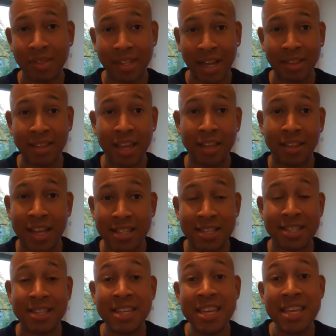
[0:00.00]
I think they
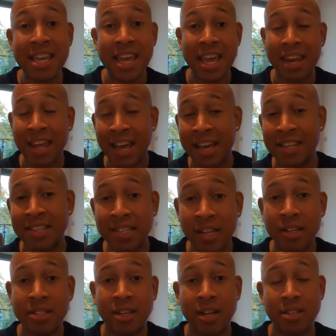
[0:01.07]
sneak in, still
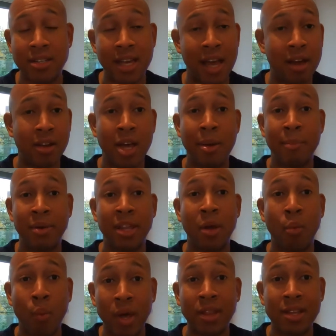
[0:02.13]
a touchdown, but they
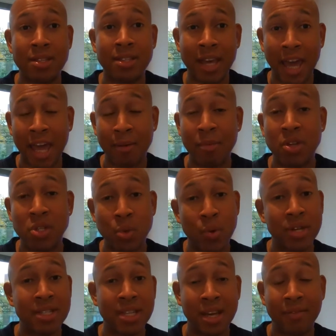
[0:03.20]
win this game
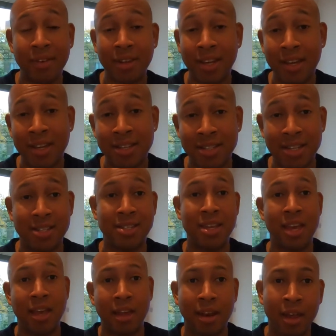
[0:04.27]
27 to
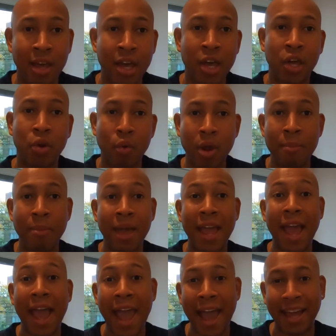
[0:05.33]
10. Green Bay
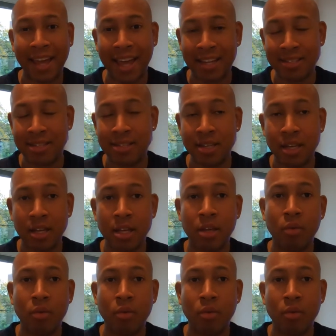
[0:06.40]
at Kansas City.